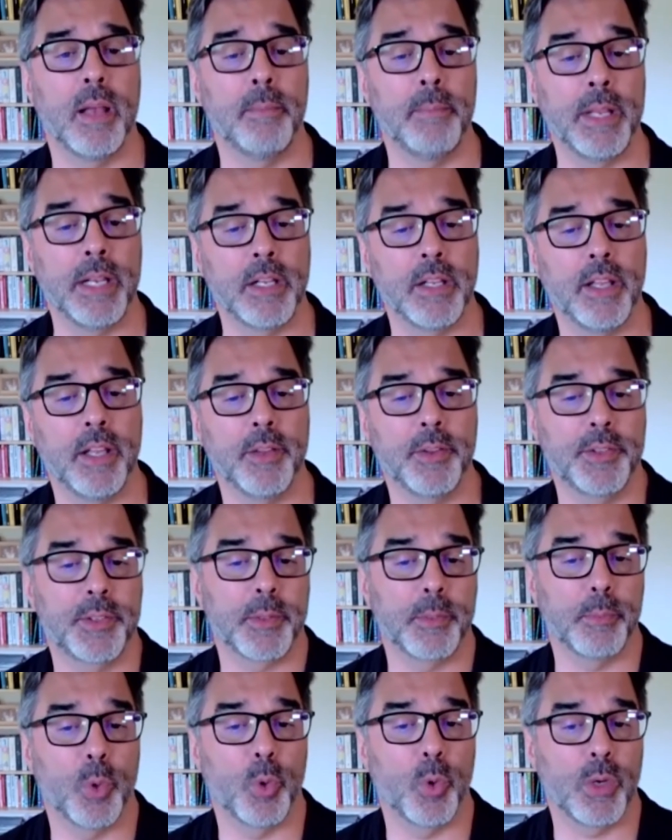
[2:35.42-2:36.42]
mental health
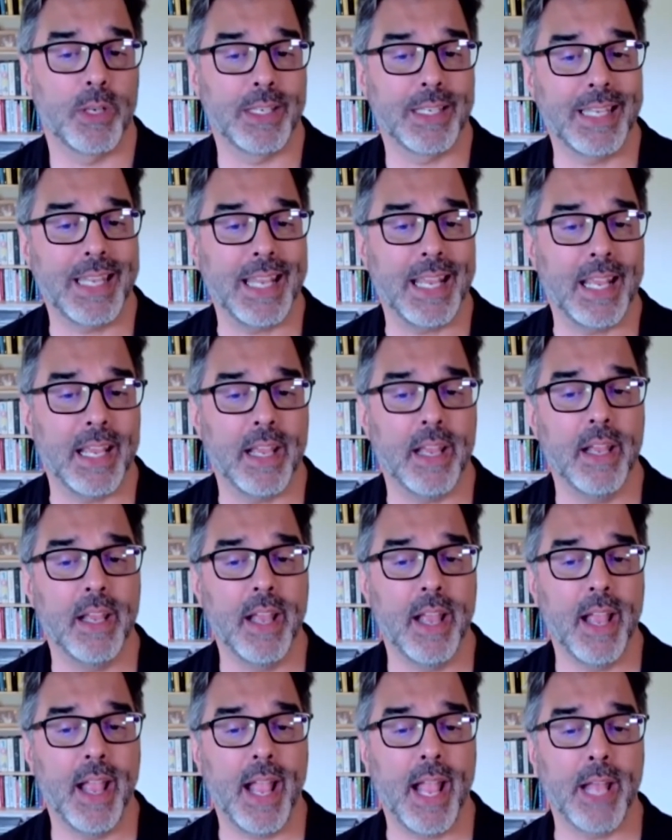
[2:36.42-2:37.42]
support and care.
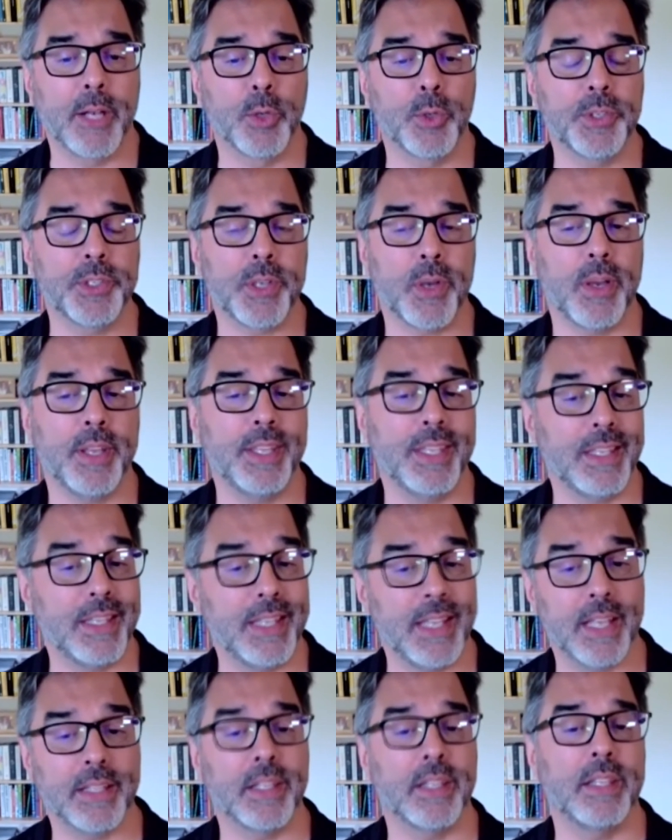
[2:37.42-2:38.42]
And also, I think
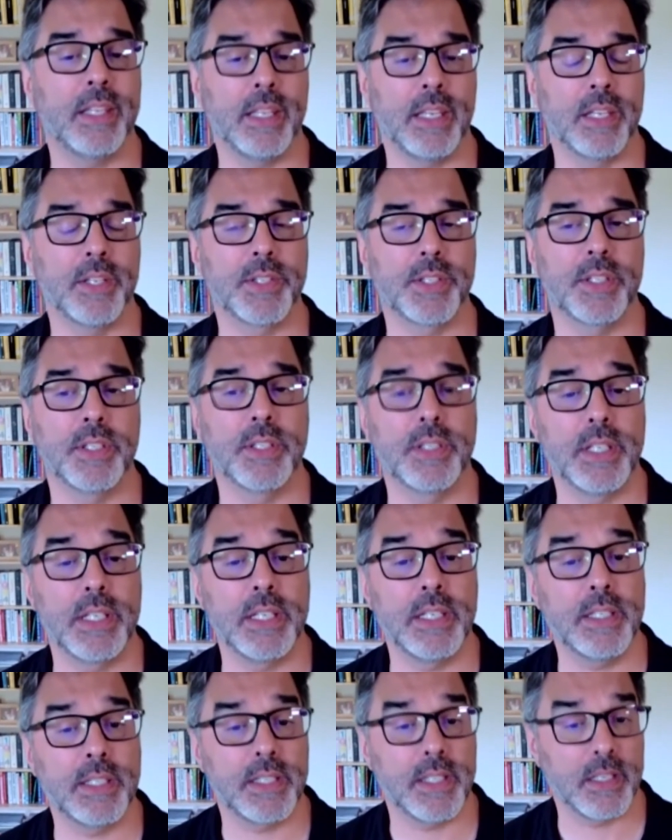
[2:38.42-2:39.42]
the other thing is to
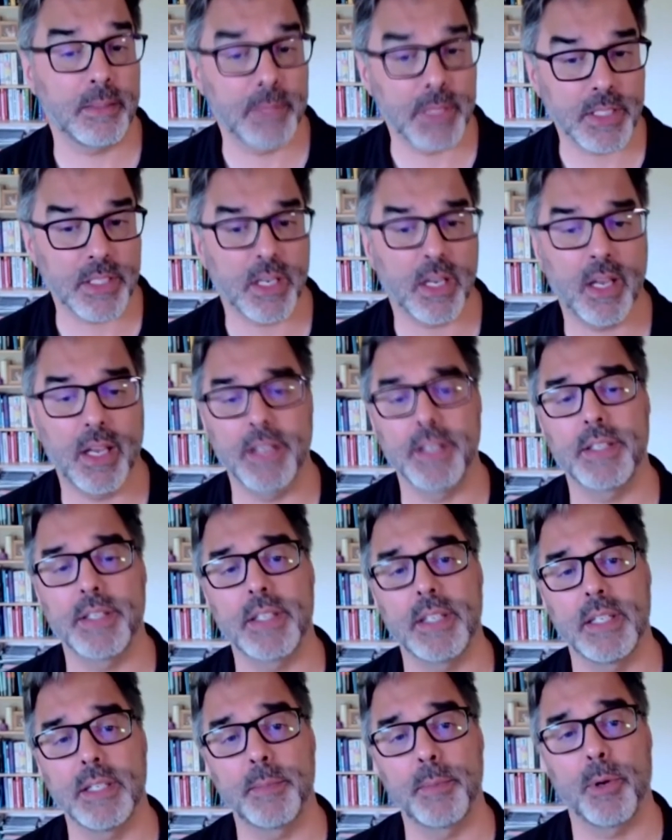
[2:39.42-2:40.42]
destigmatize
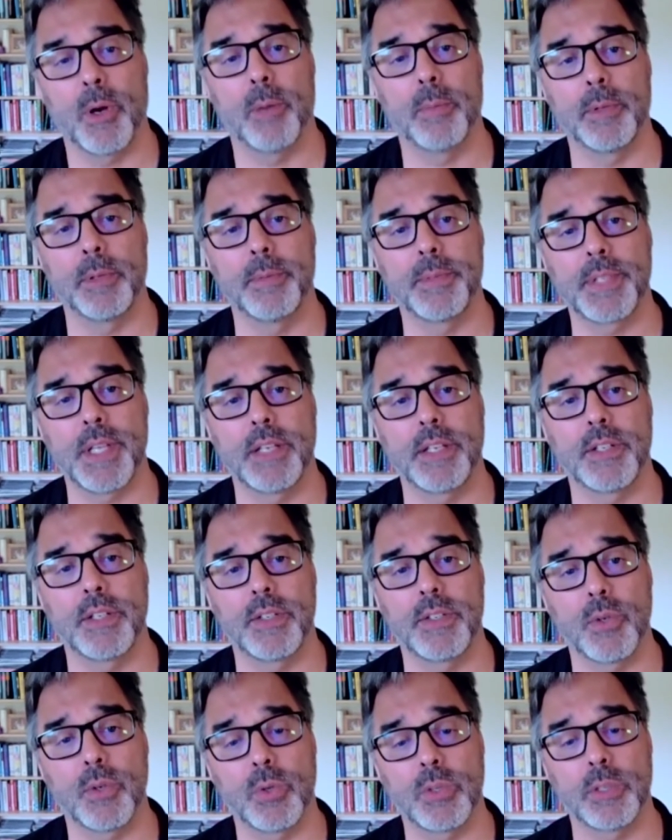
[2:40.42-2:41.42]
these problems and to
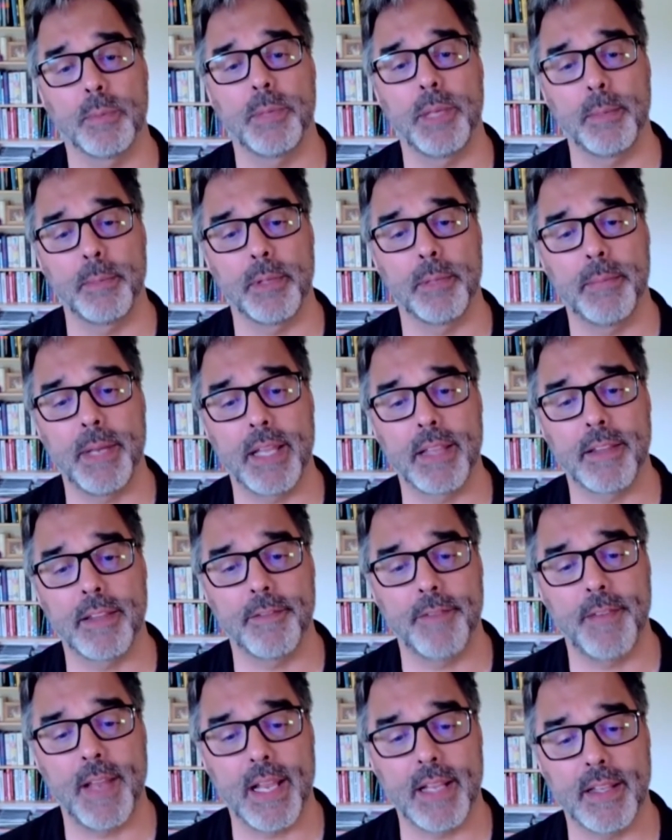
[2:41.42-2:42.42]
talk to people about the
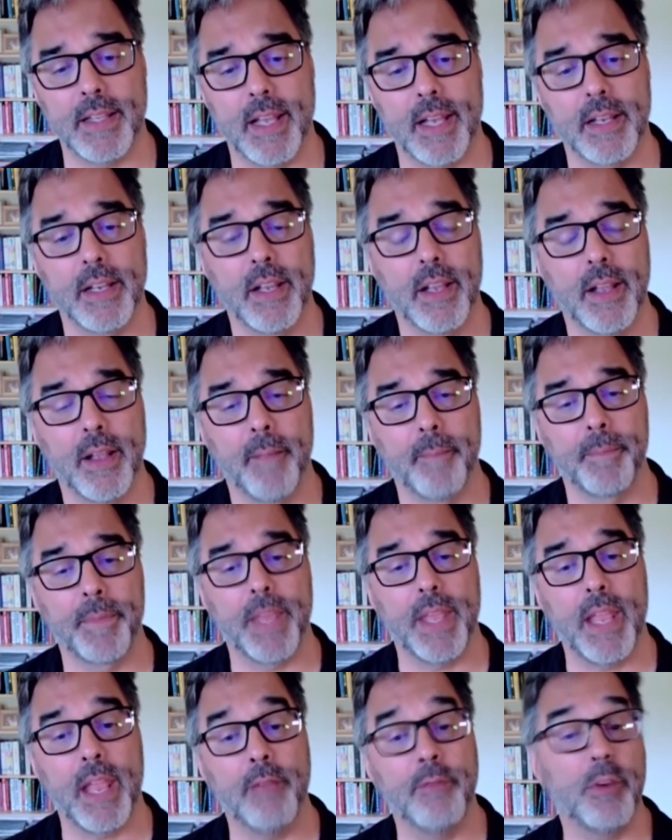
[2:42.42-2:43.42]
fact that
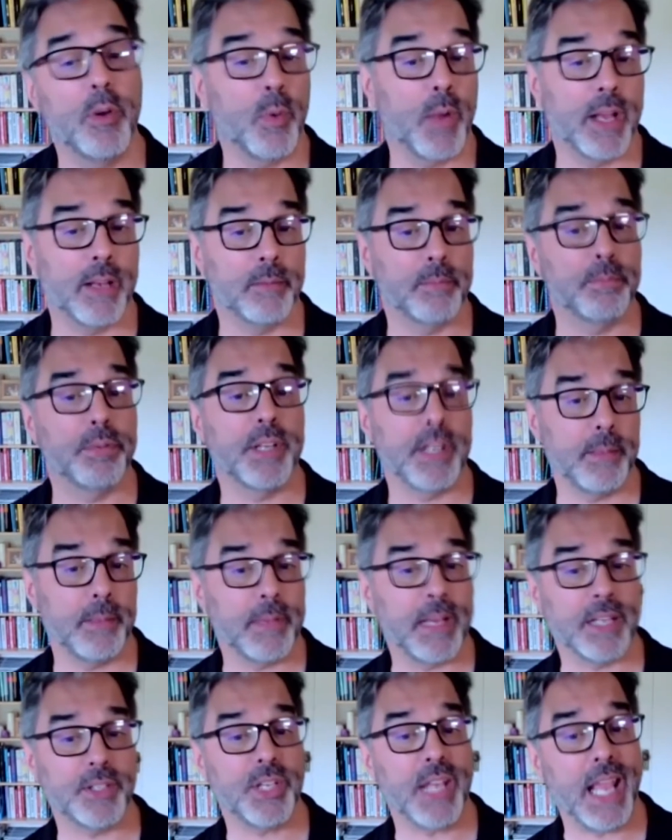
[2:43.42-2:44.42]
everyone pretty
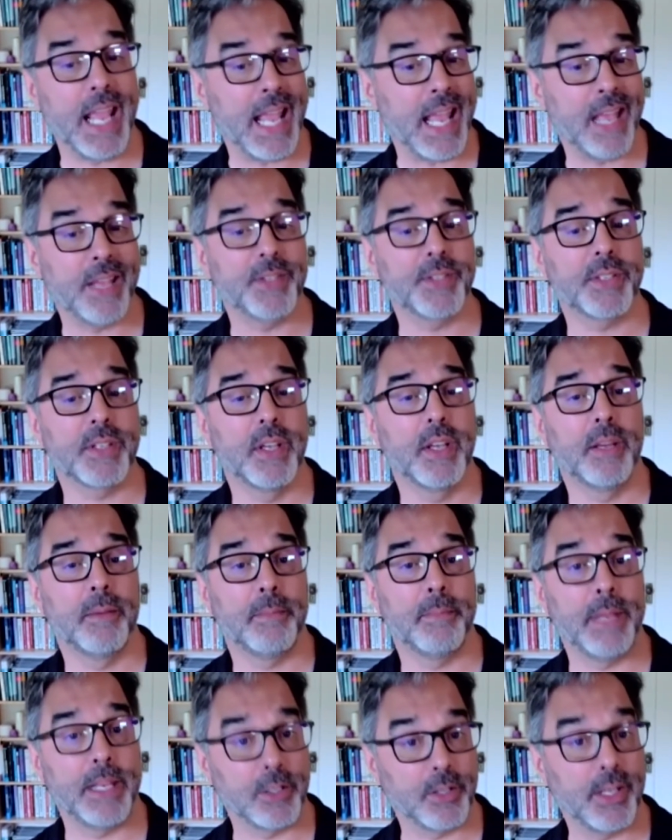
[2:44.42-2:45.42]
much has
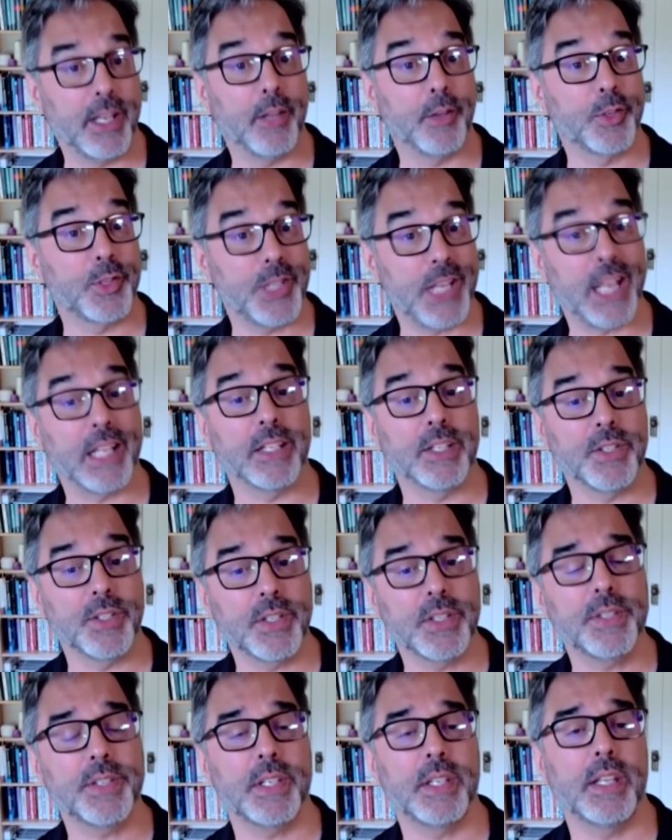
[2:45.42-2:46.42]
mental health
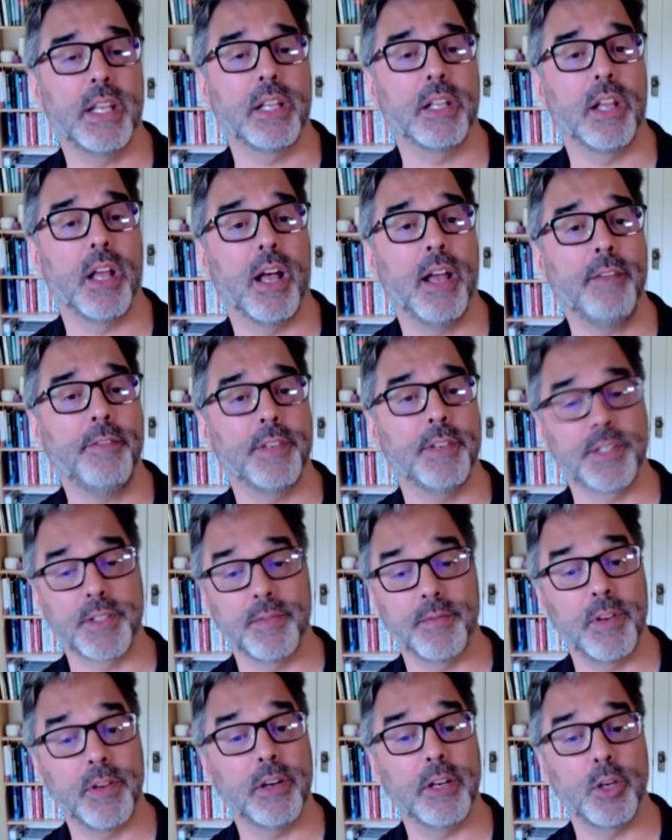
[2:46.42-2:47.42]
challenges in their life. It's a
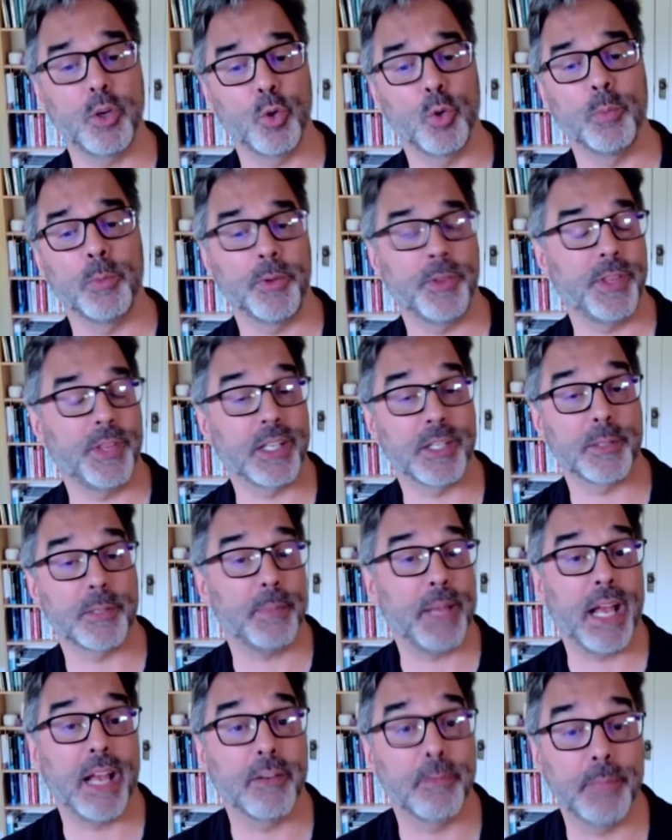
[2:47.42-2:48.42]
very normal thing. It's
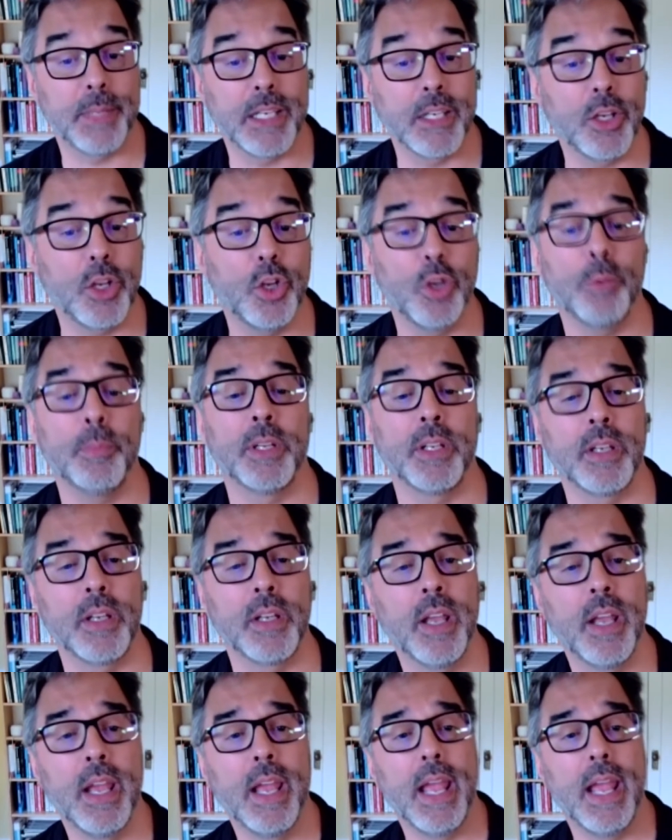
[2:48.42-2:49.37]
part of being human.